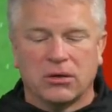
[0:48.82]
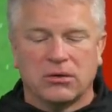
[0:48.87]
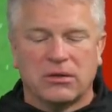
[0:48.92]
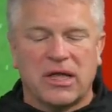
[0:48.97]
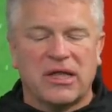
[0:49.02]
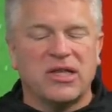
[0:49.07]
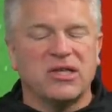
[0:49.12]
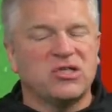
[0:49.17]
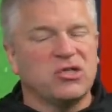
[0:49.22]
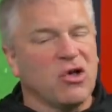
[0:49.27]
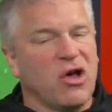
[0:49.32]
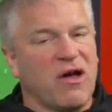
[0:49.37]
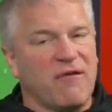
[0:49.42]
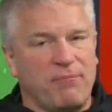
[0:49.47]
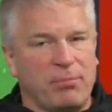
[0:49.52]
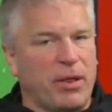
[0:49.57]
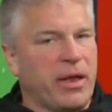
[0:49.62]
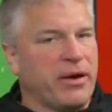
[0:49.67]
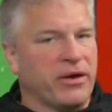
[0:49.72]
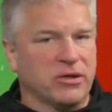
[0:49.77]
Now they still
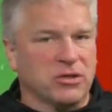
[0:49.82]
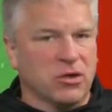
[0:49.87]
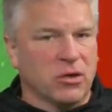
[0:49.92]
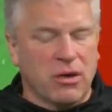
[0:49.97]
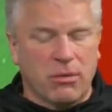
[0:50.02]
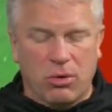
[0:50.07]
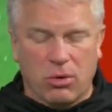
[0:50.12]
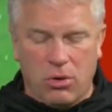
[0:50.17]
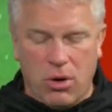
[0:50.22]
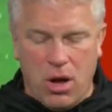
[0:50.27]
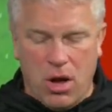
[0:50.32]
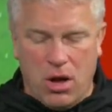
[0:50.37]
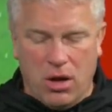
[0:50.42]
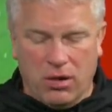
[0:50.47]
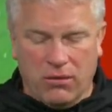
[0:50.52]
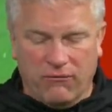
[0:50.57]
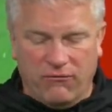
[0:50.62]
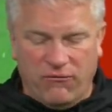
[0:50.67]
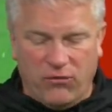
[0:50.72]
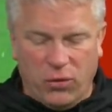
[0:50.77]
have players, don't get me wrong.
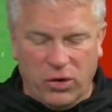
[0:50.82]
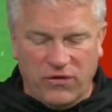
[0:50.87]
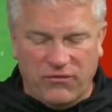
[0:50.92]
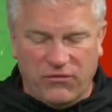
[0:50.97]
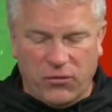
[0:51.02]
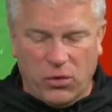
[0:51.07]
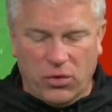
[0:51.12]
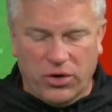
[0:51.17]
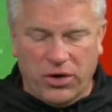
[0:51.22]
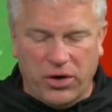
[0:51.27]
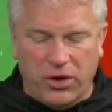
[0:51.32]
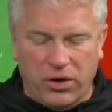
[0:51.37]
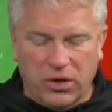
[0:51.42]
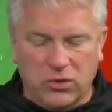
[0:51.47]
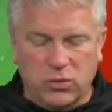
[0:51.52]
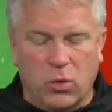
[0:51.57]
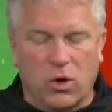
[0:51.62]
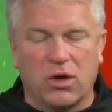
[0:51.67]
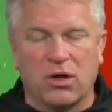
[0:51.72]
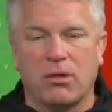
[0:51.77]
44 here
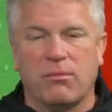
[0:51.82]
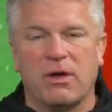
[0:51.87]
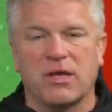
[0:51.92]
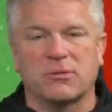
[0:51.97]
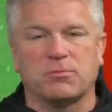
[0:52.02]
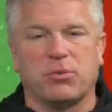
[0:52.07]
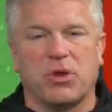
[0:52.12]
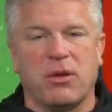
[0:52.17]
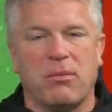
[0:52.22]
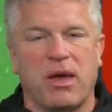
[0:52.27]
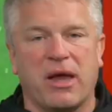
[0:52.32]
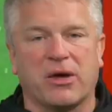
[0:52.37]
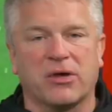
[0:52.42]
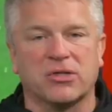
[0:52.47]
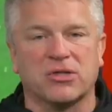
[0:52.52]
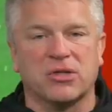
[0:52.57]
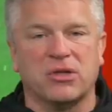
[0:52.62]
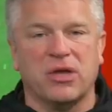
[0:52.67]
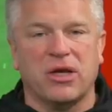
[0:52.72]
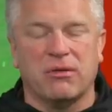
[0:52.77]
is one of the best playmakers
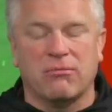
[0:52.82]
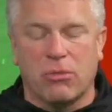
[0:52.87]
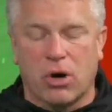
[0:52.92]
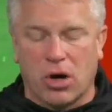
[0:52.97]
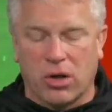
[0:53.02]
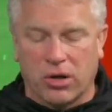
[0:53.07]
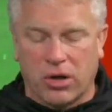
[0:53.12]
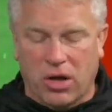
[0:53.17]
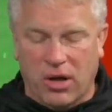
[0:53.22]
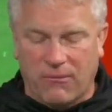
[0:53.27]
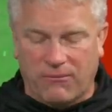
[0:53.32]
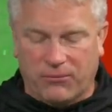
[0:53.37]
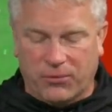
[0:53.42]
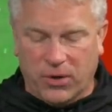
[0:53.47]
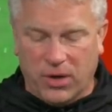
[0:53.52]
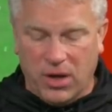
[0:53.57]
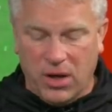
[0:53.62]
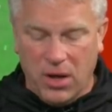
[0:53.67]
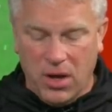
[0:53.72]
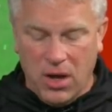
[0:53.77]
in the league, Marlon
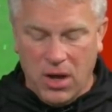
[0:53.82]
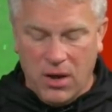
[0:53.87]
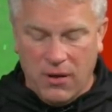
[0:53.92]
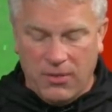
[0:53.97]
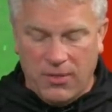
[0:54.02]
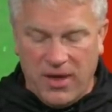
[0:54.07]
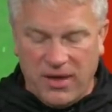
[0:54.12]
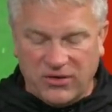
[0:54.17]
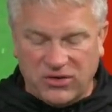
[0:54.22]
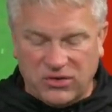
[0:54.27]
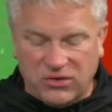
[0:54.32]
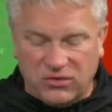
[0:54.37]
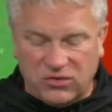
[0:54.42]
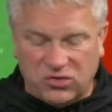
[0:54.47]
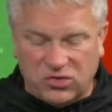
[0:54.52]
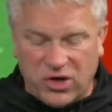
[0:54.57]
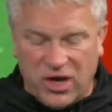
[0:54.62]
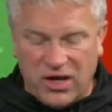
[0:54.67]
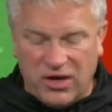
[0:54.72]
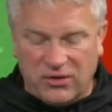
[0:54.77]
Humphrey. They
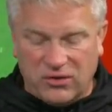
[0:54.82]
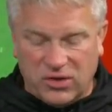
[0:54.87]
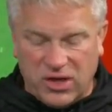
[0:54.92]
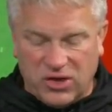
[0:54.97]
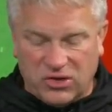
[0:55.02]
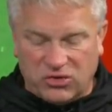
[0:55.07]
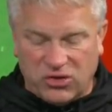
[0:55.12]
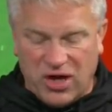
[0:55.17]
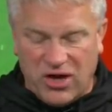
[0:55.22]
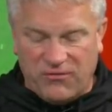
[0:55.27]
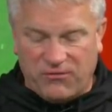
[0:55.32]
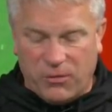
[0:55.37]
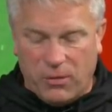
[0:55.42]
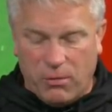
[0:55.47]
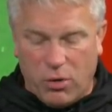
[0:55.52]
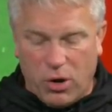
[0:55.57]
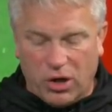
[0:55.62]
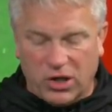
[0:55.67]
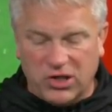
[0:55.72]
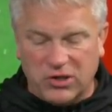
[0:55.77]
traded they traded for
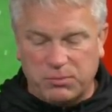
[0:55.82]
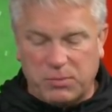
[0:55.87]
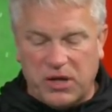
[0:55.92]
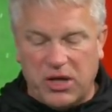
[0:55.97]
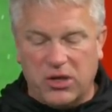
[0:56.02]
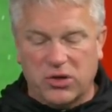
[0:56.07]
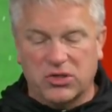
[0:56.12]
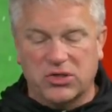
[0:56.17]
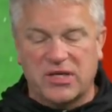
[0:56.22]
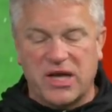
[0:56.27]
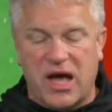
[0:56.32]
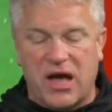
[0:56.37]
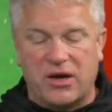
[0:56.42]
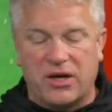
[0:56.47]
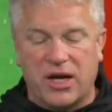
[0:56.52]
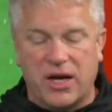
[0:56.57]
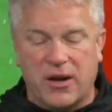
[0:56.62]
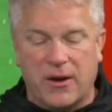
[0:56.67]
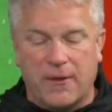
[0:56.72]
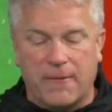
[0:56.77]
Marcus Peters down
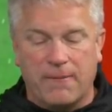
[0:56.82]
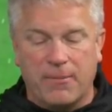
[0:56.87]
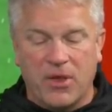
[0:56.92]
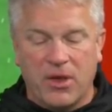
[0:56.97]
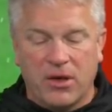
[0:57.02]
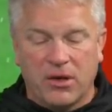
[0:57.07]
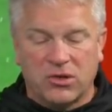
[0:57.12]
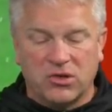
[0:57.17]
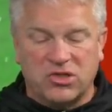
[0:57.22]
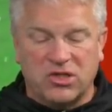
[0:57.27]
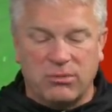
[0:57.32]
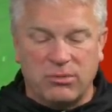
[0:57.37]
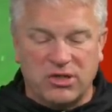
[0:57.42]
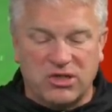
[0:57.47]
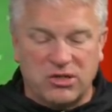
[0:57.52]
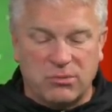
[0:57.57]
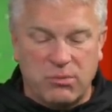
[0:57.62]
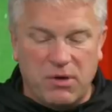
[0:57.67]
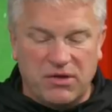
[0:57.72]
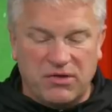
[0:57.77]
here. Jimmy
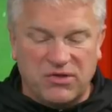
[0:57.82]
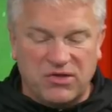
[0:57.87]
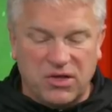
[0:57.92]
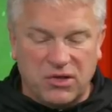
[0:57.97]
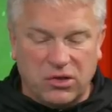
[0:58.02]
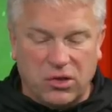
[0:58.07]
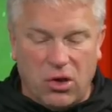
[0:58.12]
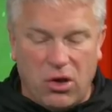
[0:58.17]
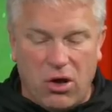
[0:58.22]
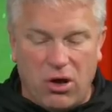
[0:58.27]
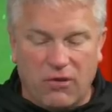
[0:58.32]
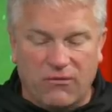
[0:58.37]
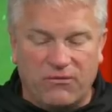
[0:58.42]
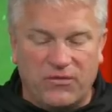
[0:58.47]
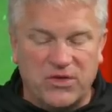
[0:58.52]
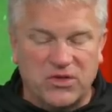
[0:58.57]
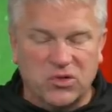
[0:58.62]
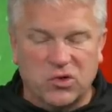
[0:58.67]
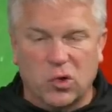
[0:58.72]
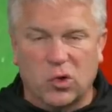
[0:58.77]
Smith is a long
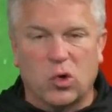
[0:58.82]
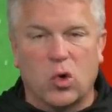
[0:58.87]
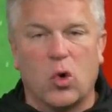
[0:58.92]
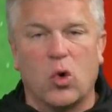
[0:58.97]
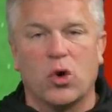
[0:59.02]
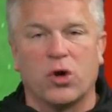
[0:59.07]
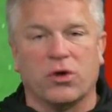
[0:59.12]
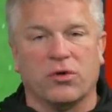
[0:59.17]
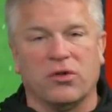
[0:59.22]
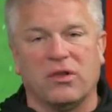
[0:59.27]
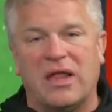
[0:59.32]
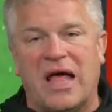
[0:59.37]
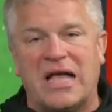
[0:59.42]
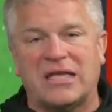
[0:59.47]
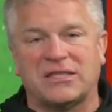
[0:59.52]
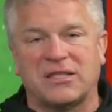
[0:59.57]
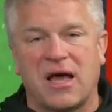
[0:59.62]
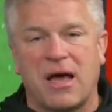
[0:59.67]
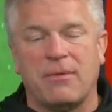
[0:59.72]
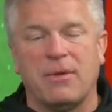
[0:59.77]
physical corner. The
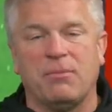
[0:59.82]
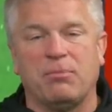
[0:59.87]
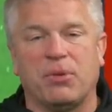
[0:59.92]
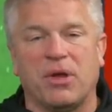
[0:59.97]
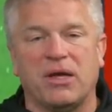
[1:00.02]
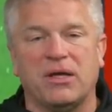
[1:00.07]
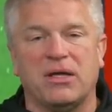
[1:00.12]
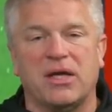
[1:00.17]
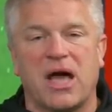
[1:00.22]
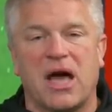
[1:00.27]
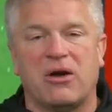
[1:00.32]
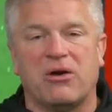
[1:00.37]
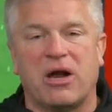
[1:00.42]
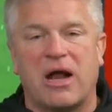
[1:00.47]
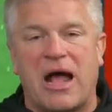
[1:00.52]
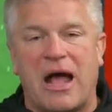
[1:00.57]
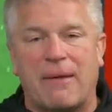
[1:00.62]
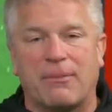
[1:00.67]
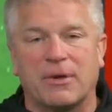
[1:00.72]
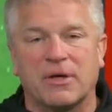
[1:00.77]
last time he played DeAndre
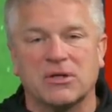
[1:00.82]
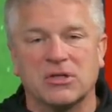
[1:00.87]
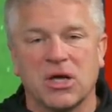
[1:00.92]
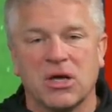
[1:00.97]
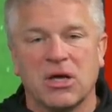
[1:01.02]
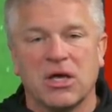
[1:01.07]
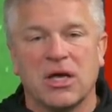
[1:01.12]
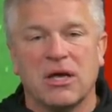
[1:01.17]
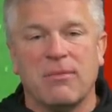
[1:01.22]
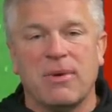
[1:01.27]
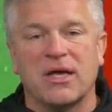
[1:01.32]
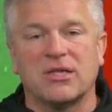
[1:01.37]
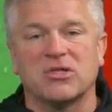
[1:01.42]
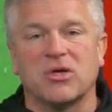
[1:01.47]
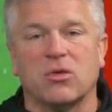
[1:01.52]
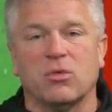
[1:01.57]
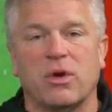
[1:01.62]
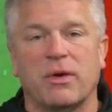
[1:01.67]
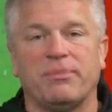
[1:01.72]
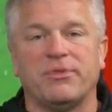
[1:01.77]
Hopkins, he
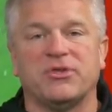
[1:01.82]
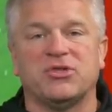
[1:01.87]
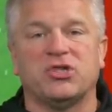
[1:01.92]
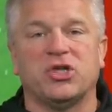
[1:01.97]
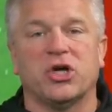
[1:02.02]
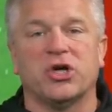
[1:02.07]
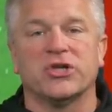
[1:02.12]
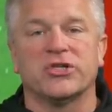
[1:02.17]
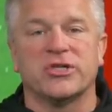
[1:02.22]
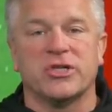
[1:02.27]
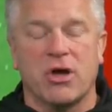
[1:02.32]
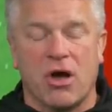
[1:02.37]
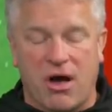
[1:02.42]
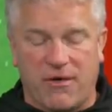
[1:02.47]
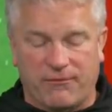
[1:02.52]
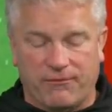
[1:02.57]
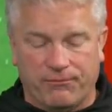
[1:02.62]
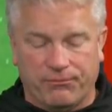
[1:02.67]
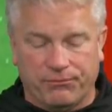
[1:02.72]
basically ripped his jersey off.